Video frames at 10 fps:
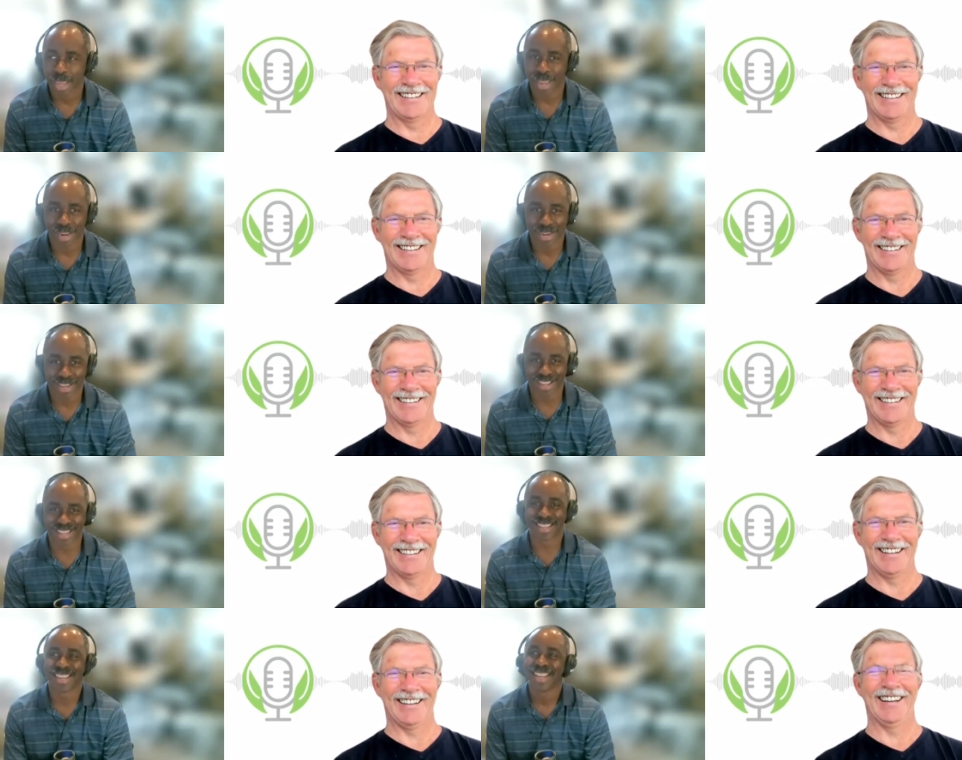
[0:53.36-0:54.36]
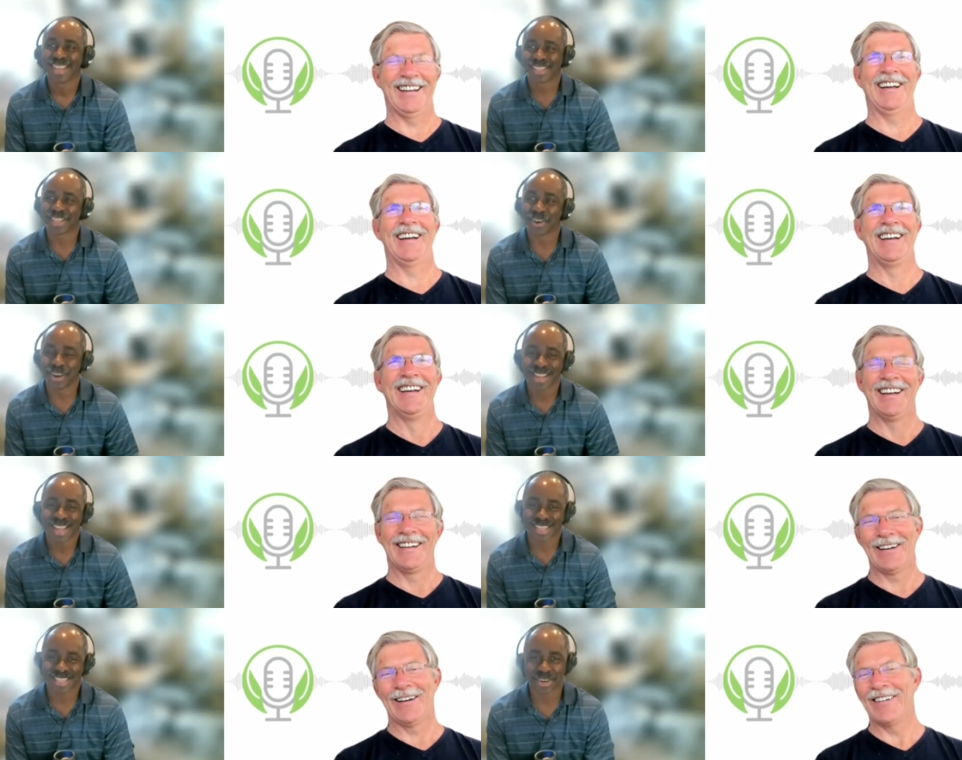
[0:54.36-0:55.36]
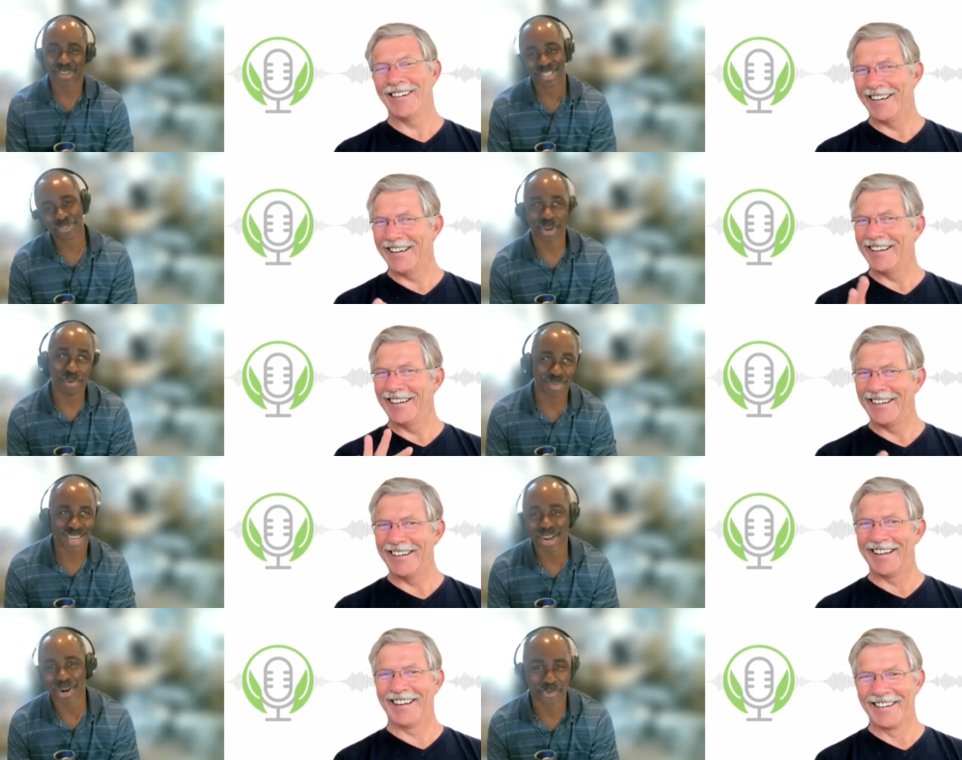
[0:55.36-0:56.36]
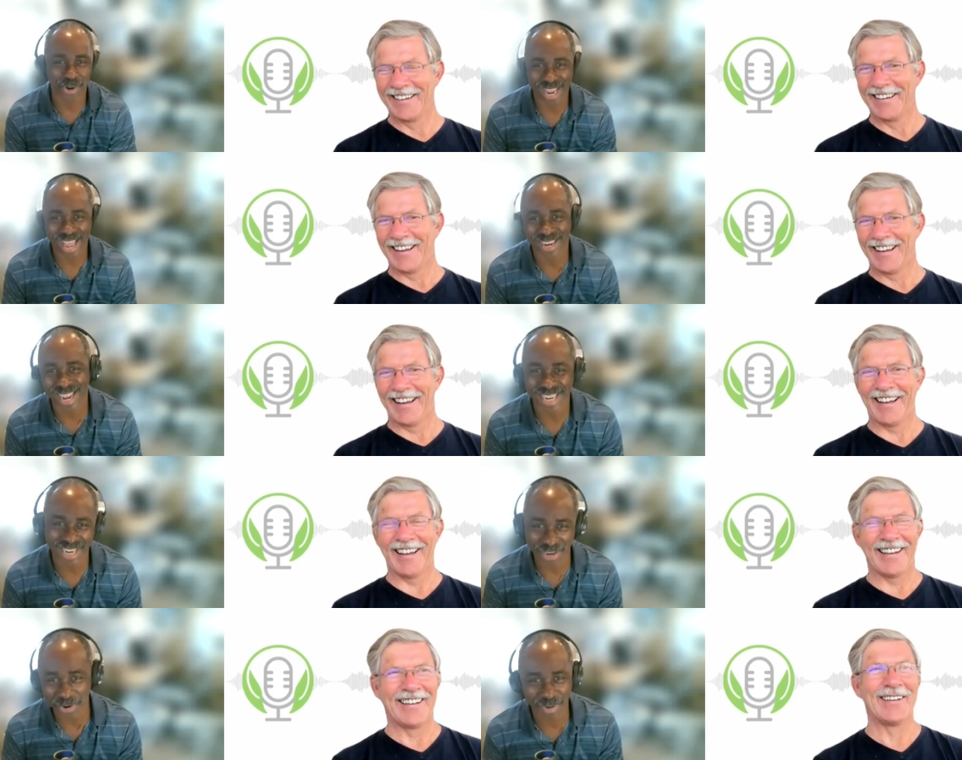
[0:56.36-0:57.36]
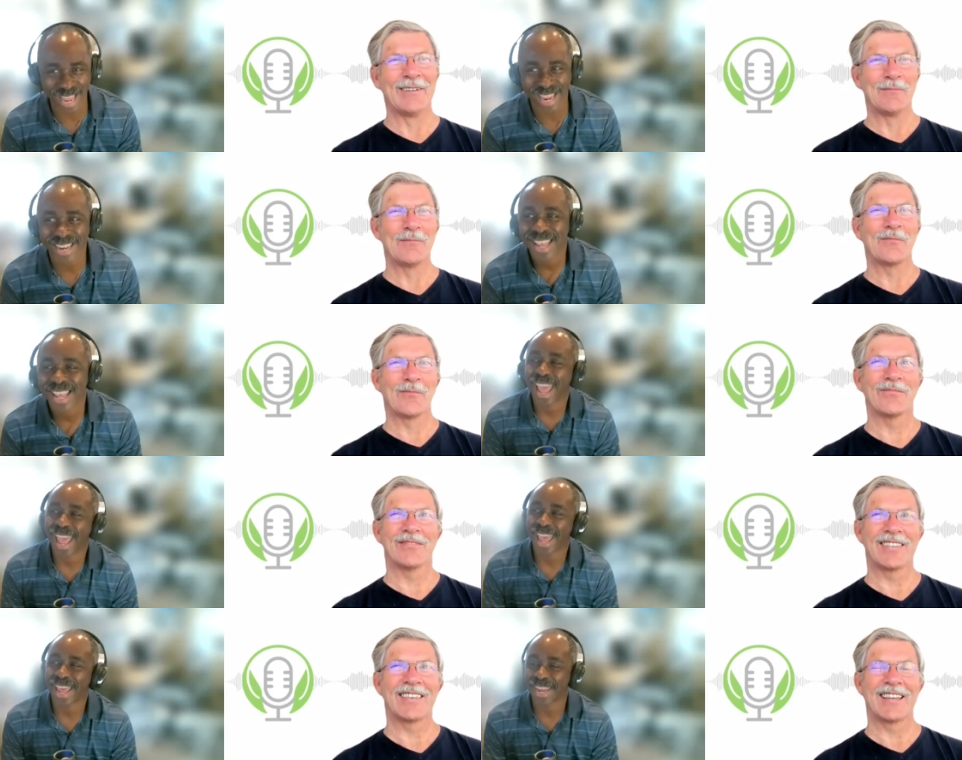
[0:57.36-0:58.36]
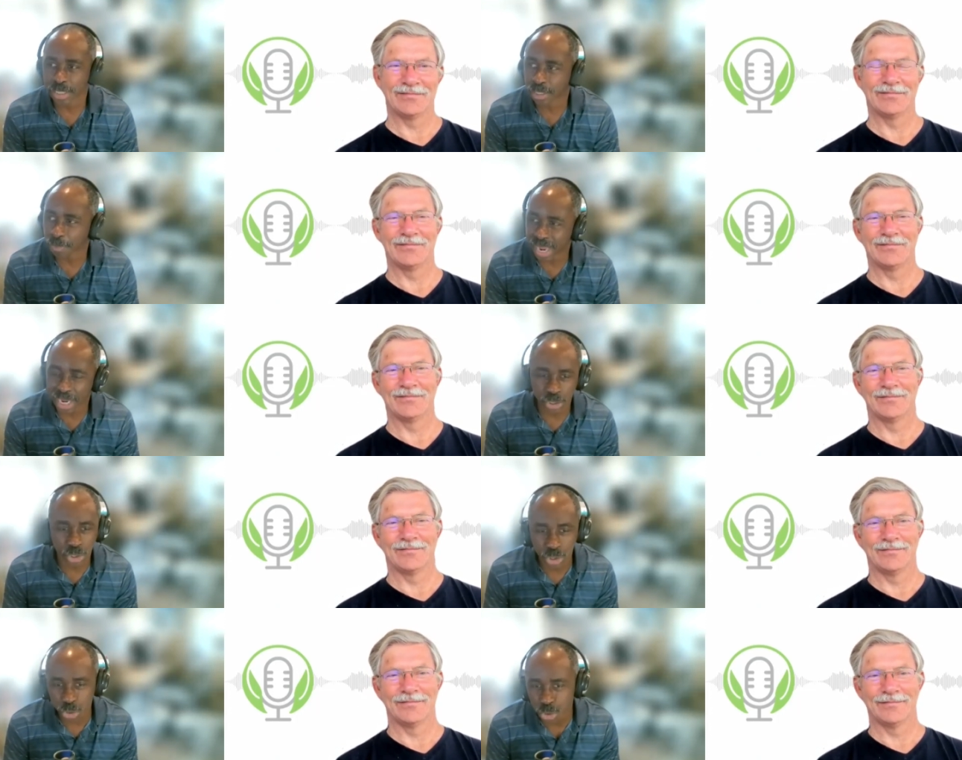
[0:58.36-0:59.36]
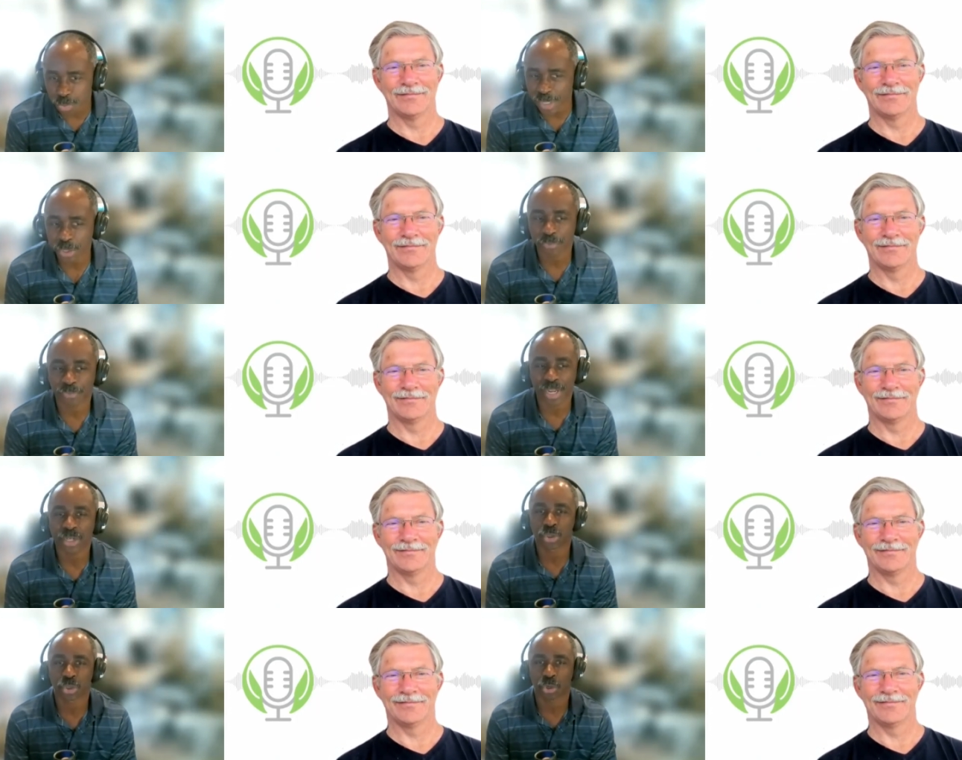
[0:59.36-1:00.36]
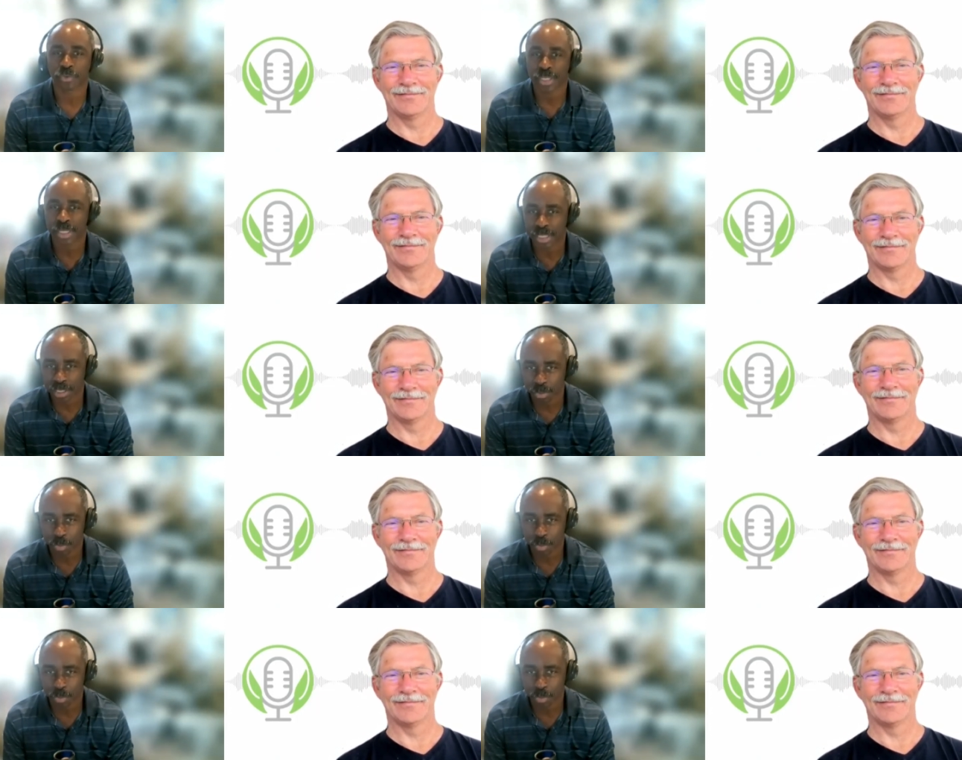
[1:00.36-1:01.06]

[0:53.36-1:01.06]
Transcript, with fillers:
Speaker 1: and uh, so I was like, oh, this dream is not going to work out. I need a new plan. And somebody introduced me to financial services as a